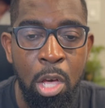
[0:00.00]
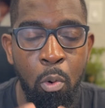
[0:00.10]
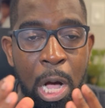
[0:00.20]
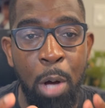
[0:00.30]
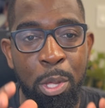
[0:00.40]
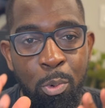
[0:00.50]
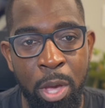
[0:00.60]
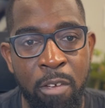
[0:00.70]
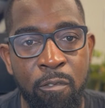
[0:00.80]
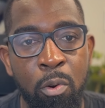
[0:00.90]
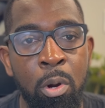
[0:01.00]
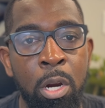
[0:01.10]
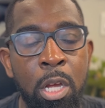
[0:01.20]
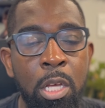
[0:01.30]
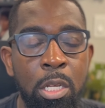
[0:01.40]
while we wait
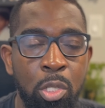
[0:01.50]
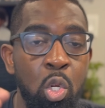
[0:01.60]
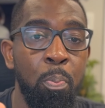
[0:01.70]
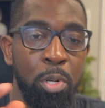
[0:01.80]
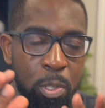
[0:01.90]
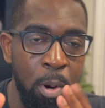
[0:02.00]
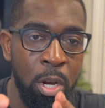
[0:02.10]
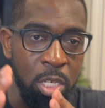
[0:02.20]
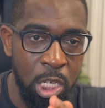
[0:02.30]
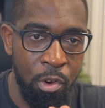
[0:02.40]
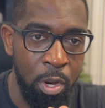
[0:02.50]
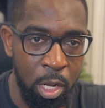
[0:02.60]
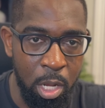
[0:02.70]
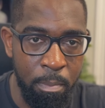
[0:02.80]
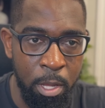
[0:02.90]
for super smart Siri to
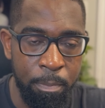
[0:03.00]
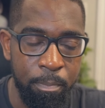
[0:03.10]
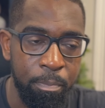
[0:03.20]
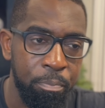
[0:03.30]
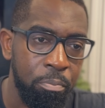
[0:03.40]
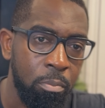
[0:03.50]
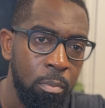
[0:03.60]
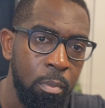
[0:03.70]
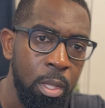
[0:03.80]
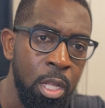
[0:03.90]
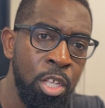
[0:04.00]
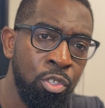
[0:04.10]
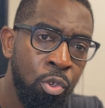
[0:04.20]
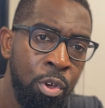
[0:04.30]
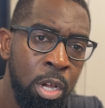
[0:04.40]
come in. And
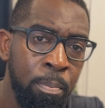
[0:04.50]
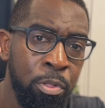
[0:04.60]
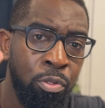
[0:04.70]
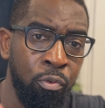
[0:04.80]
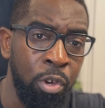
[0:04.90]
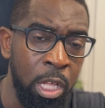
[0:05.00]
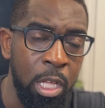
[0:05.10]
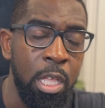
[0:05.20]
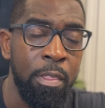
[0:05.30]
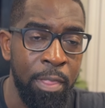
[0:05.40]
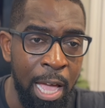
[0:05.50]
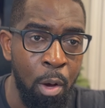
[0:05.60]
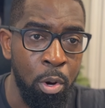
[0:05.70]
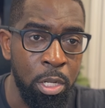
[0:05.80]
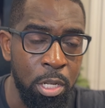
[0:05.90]
story number 3 that I
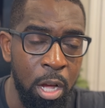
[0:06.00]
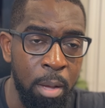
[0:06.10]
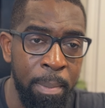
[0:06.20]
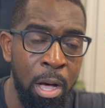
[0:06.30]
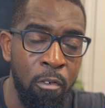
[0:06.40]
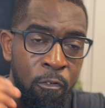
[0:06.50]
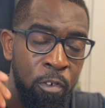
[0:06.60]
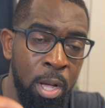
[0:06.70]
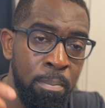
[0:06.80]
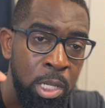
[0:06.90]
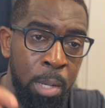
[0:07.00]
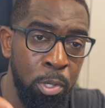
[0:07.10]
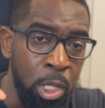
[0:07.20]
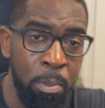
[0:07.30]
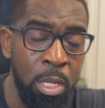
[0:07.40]
want to talk about from
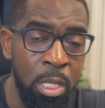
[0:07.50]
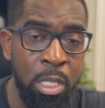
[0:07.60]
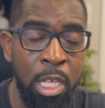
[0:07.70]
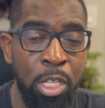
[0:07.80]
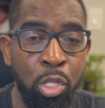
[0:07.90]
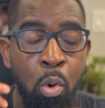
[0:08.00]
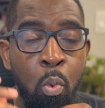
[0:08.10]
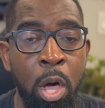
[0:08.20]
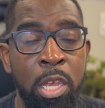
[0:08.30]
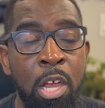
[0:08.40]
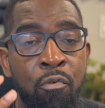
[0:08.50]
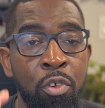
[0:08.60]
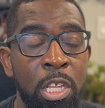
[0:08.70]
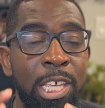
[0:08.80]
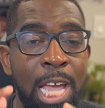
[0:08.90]
WWDC is the one that
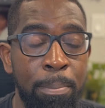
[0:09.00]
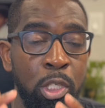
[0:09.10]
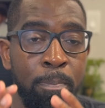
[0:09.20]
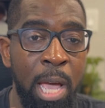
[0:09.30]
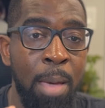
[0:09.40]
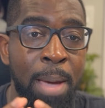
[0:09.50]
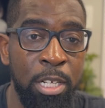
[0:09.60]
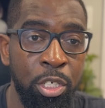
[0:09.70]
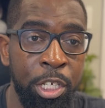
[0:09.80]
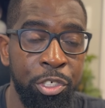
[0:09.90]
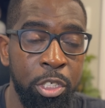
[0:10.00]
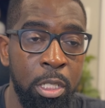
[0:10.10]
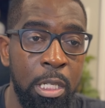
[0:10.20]
really captured my imagination.